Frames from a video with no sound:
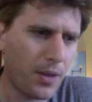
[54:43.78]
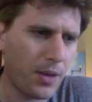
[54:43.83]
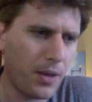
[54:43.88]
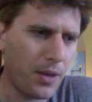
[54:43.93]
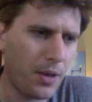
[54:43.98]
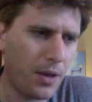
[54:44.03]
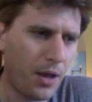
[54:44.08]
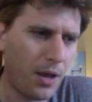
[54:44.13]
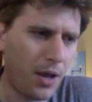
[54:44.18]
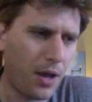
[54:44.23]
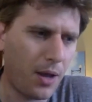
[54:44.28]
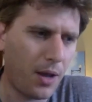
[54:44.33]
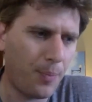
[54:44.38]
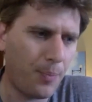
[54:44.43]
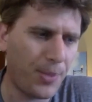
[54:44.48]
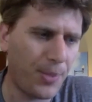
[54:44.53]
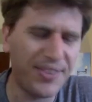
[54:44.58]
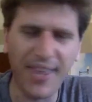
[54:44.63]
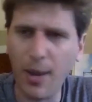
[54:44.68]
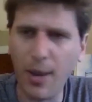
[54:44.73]
uh,
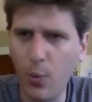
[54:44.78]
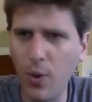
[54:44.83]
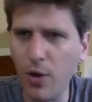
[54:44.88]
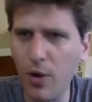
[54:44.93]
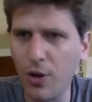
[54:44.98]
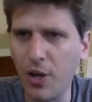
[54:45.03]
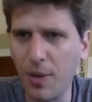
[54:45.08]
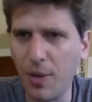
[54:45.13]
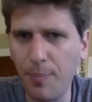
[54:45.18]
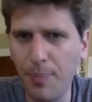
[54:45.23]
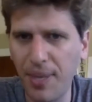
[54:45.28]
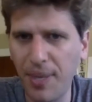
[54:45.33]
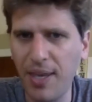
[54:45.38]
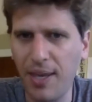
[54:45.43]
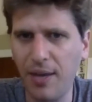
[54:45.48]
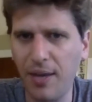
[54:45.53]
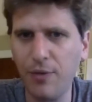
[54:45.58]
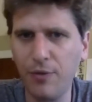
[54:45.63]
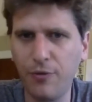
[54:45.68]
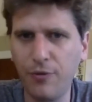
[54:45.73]
but they will
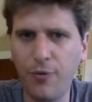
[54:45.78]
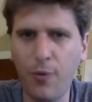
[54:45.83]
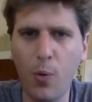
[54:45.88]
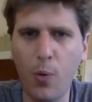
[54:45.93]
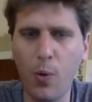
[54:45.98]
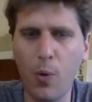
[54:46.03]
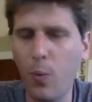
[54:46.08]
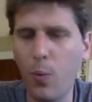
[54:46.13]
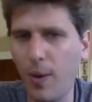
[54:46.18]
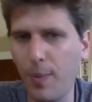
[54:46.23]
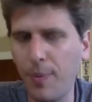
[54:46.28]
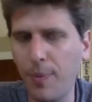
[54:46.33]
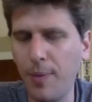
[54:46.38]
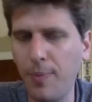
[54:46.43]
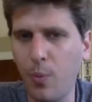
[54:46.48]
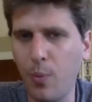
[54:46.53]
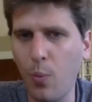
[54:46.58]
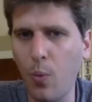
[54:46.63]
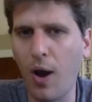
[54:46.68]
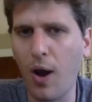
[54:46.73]
compete for what
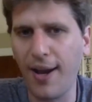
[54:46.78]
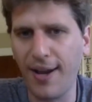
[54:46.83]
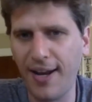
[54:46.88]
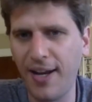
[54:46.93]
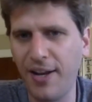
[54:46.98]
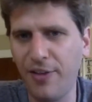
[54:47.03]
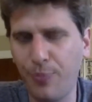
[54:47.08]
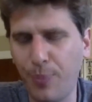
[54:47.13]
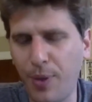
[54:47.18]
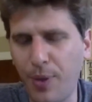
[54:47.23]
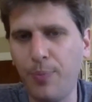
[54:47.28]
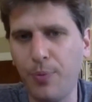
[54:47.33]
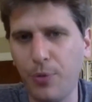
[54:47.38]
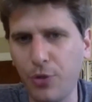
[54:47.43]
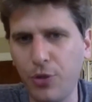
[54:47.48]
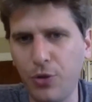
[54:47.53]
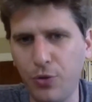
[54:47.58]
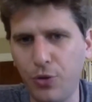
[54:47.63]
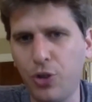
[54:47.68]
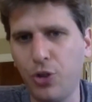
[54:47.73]
people want. And if people
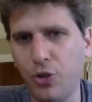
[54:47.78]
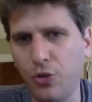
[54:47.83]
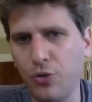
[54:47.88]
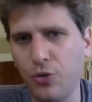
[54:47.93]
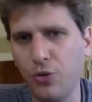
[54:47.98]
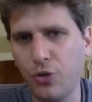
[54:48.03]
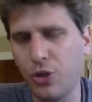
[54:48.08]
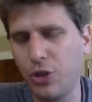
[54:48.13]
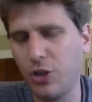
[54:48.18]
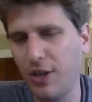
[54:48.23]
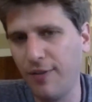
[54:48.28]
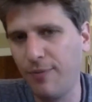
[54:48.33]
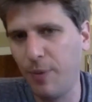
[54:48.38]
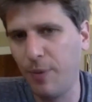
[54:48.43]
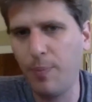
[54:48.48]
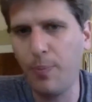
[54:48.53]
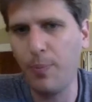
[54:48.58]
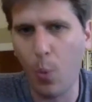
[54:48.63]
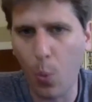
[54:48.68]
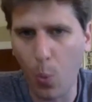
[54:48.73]
do choose, if
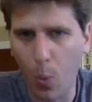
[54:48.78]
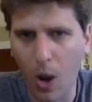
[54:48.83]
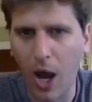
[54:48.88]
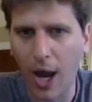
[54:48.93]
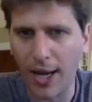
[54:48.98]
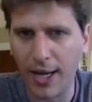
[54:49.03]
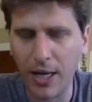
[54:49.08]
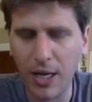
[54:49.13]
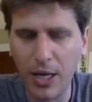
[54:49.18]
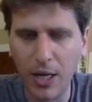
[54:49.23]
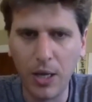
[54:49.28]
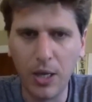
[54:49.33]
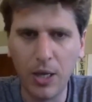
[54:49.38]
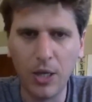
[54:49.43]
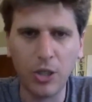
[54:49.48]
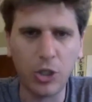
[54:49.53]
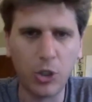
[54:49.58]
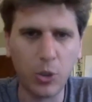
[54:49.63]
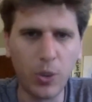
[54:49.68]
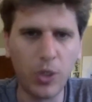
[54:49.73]
people want
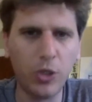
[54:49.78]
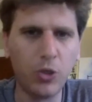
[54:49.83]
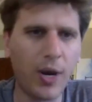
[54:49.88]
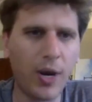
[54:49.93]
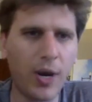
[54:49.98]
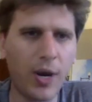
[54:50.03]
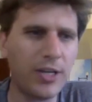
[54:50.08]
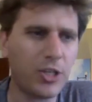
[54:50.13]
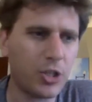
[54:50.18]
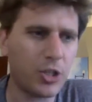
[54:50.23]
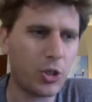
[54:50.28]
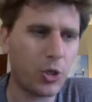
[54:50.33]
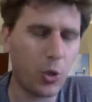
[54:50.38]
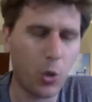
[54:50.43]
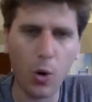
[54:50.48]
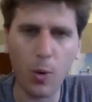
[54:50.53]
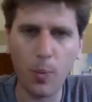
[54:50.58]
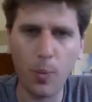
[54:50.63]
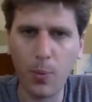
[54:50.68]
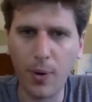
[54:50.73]
to address
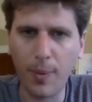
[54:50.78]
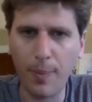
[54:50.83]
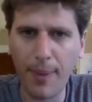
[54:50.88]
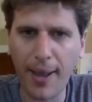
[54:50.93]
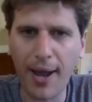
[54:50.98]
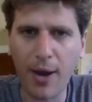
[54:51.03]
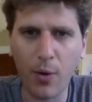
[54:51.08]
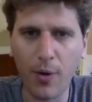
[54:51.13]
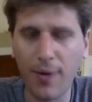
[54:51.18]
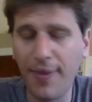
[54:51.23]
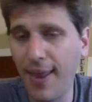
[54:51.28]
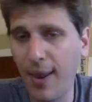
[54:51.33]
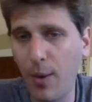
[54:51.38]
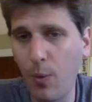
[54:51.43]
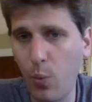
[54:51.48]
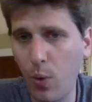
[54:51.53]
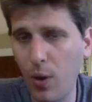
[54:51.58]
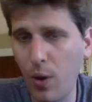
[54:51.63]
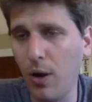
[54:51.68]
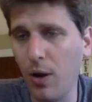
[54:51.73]
corporate power, they
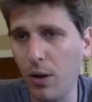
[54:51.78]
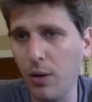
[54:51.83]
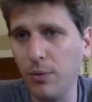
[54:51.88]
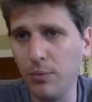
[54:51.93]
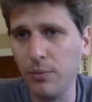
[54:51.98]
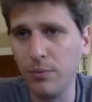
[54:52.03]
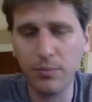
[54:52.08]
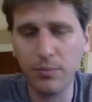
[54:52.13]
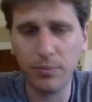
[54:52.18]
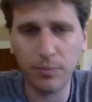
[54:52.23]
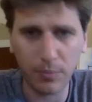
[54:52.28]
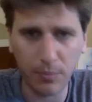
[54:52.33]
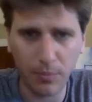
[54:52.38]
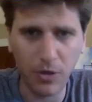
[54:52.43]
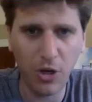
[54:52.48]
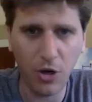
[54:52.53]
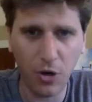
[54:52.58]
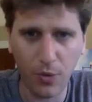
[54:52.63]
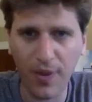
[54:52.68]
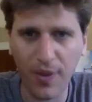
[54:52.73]
will,
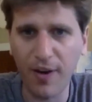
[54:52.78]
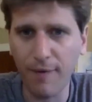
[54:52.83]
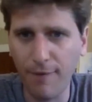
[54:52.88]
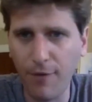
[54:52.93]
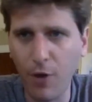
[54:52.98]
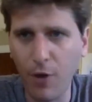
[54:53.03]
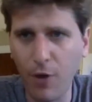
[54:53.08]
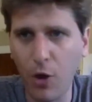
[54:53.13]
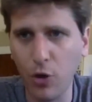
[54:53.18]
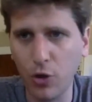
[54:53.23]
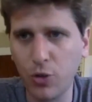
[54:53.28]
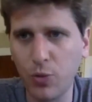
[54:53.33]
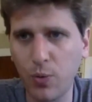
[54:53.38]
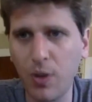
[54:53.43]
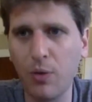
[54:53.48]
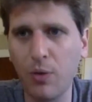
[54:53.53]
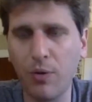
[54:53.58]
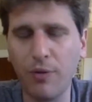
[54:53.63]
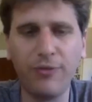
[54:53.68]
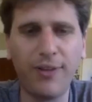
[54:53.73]
you know, their votes
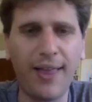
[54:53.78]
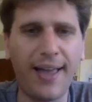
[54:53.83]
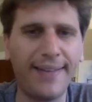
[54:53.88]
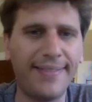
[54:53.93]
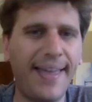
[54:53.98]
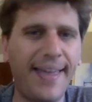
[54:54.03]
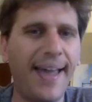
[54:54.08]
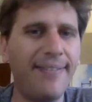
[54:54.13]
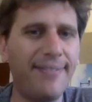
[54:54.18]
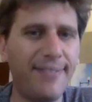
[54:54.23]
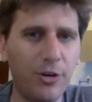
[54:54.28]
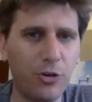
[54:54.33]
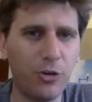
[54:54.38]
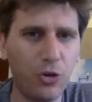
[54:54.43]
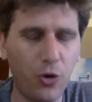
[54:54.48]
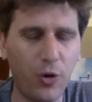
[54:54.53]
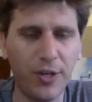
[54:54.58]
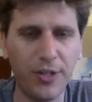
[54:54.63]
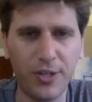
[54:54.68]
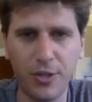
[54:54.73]
will reflect that. Their
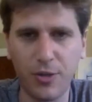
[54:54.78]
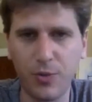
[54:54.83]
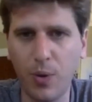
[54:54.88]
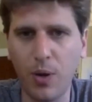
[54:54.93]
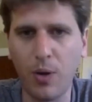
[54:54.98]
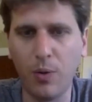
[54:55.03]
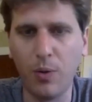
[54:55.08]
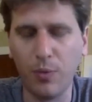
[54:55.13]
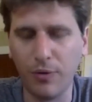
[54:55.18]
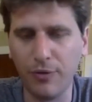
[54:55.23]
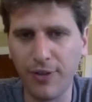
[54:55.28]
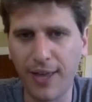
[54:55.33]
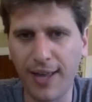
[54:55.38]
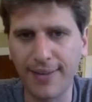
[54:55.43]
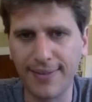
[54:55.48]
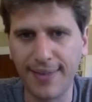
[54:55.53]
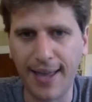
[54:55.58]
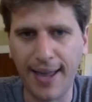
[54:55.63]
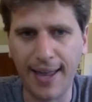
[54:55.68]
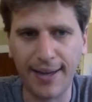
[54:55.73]
choices will mm.
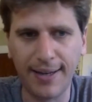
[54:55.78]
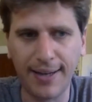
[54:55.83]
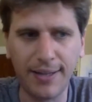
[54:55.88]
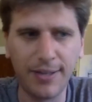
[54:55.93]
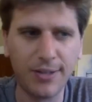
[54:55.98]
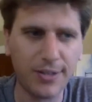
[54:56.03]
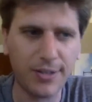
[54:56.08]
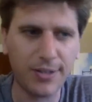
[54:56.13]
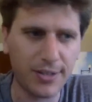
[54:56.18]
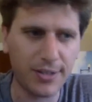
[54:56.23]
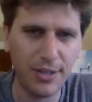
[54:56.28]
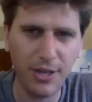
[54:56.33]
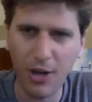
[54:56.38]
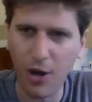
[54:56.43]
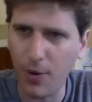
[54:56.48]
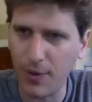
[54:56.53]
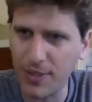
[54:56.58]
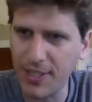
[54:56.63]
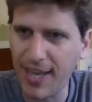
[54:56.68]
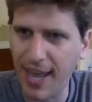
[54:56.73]
reflect that. And, you
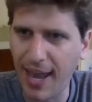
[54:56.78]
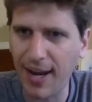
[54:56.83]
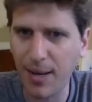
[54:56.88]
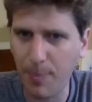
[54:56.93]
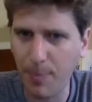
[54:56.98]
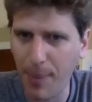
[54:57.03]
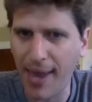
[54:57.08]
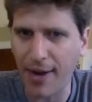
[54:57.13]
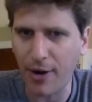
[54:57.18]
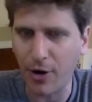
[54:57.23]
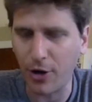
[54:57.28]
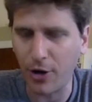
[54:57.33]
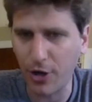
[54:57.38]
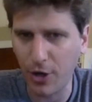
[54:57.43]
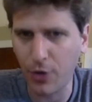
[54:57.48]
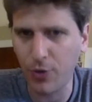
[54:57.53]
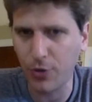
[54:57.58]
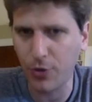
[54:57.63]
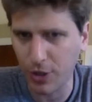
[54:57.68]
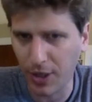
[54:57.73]
know, it's getting better. You
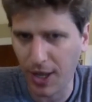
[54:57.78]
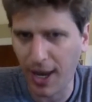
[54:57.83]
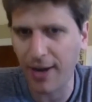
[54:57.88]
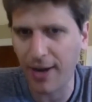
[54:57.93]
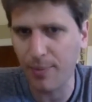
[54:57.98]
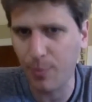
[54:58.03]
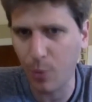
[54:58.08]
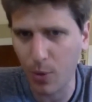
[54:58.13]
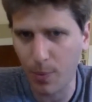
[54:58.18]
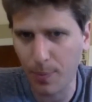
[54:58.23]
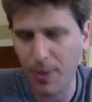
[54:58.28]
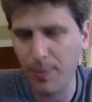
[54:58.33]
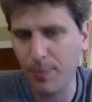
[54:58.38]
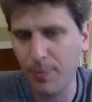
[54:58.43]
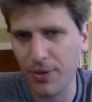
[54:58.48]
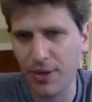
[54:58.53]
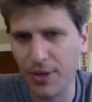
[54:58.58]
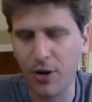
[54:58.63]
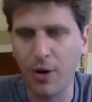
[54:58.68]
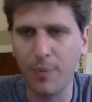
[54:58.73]
know, there's a lot of more
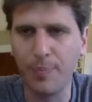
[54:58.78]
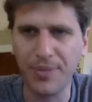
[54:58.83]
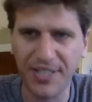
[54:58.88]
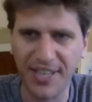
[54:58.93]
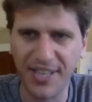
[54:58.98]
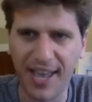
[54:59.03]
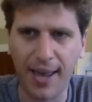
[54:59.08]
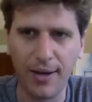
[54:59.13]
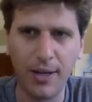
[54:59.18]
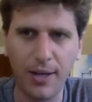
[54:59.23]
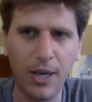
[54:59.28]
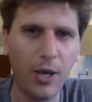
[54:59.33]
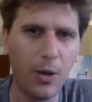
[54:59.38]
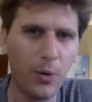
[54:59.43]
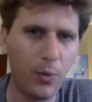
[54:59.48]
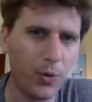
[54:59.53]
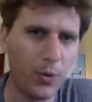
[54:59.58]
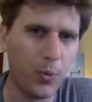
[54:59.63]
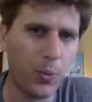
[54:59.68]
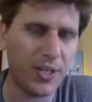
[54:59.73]
people that are upset
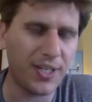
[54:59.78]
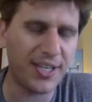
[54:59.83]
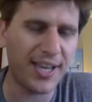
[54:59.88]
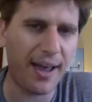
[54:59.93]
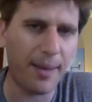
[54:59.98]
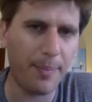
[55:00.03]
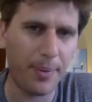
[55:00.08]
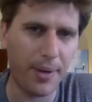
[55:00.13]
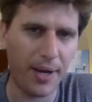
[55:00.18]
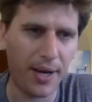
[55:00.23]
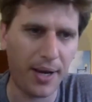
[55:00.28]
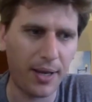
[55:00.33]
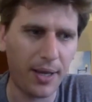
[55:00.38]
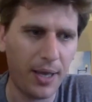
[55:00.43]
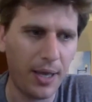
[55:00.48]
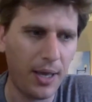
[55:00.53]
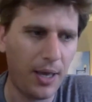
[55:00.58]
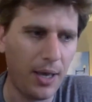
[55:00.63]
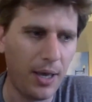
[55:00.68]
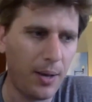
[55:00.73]
with what's happening.
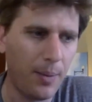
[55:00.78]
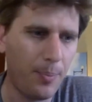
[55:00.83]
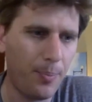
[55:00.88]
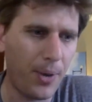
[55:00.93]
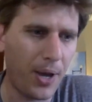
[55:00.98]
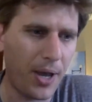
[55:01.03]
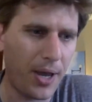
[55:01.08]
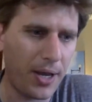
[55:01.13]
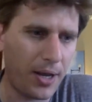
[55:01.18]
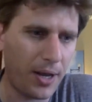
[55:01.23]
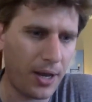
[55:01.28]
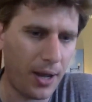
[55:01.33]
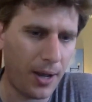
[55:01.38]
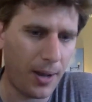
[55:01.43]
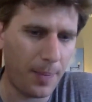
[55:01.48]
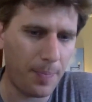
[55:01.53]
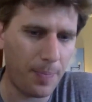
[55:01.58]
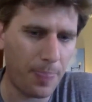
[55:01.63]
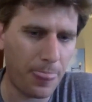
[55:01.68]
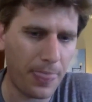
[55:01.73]
But
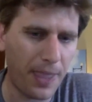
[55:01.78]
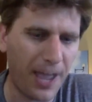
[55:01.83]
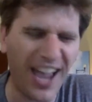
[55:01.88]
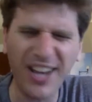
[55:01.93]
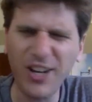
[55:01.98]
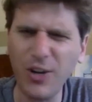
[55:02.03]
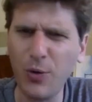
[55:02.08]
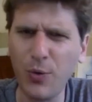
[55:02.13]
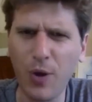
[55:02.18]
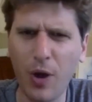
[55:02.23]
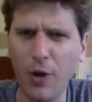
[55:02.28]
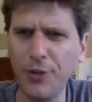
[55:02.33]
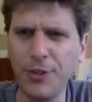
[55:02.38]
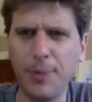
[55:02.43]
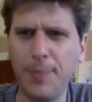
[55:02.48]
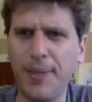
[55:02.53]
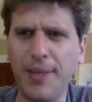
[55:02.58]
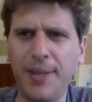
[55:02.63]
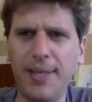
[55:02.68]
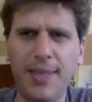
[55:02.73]
um, I don't
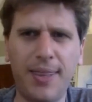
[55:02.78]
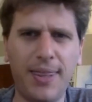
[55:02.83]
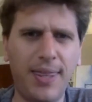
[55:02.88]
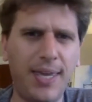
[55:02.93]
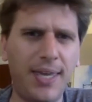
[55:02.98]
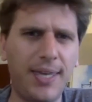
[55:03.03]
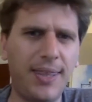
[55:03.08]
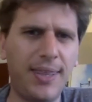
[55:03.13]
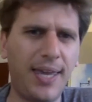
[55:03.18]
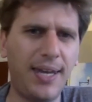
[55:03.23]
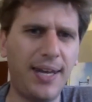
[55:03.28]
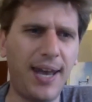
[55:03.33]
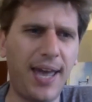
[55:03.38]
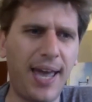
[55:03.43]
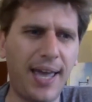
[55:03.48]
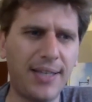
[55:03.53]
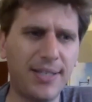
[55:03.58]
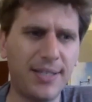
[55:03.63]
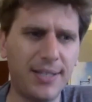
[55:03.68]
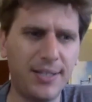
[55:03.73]
ultimately think that it
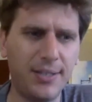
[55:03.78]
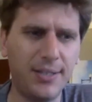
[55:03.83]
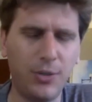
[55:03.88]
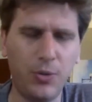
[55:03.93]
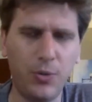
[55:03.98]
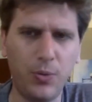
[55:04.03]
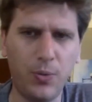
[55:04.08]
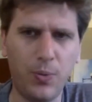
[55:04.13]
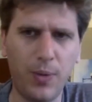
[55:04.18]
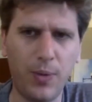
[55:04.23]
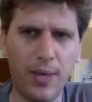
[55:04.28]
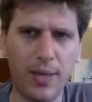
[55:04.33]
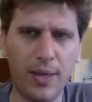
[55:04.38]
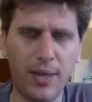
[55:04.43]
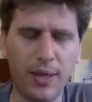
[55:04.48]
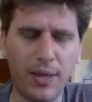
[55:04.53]
has to do with,